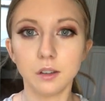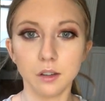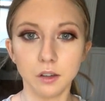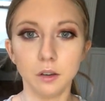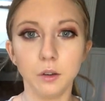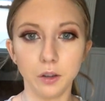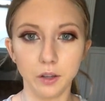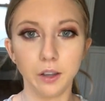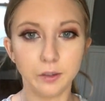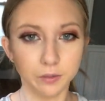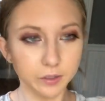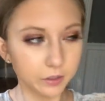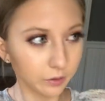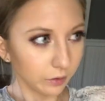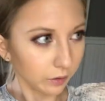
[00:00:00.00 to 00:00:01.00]
Okay,
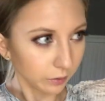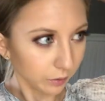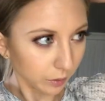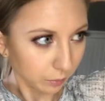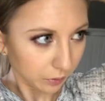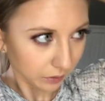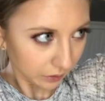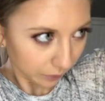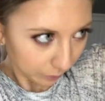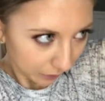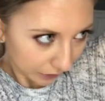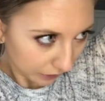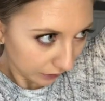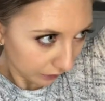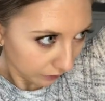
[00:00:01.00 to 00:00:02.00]
so I'm gonna put down my
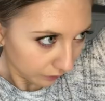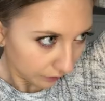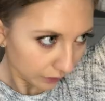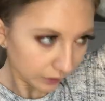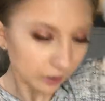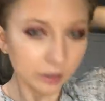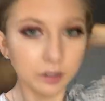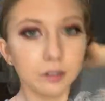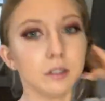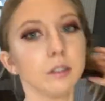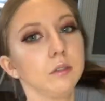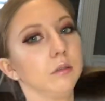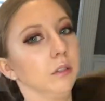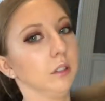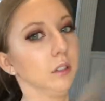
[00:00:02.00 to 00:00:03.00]
hair
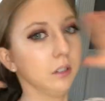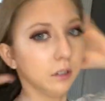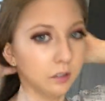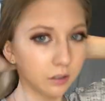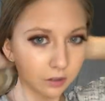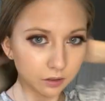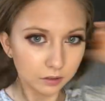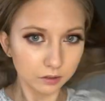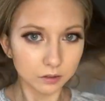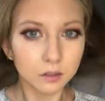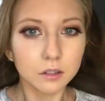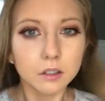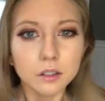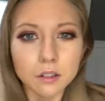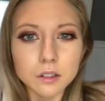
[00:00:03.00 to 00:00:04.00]
now,
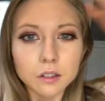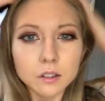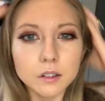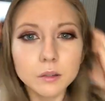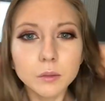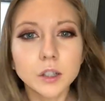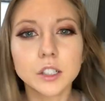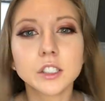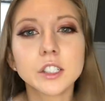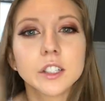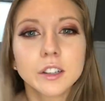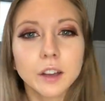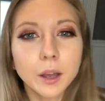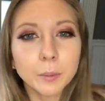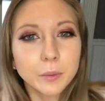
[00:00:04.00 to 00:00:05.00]
which
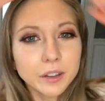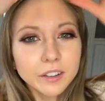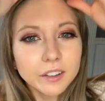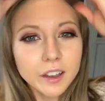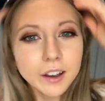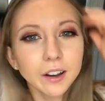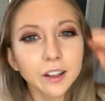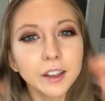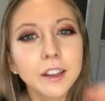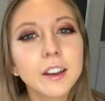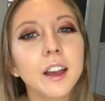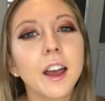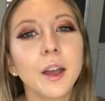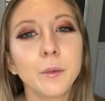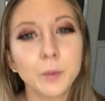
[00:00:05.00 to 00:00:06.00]
I'm excited.
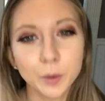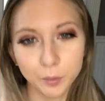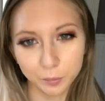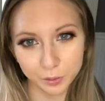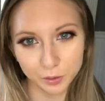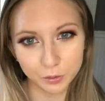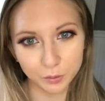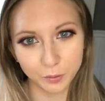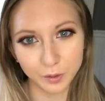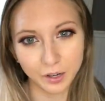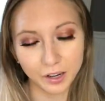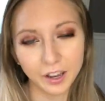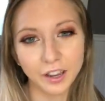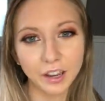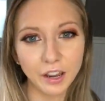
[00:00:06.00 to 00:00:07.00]
I will be
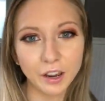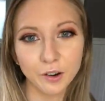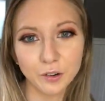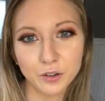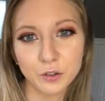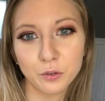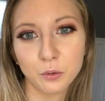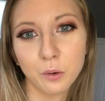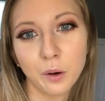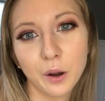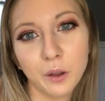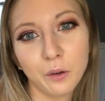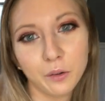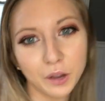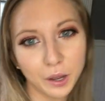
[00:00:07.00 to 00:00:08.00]
doing a hair
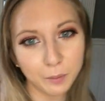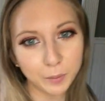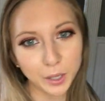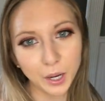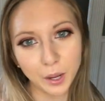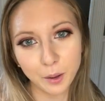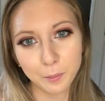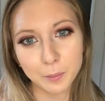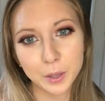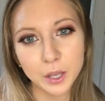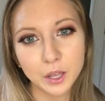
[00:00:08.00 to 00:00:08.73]
tutorial coming up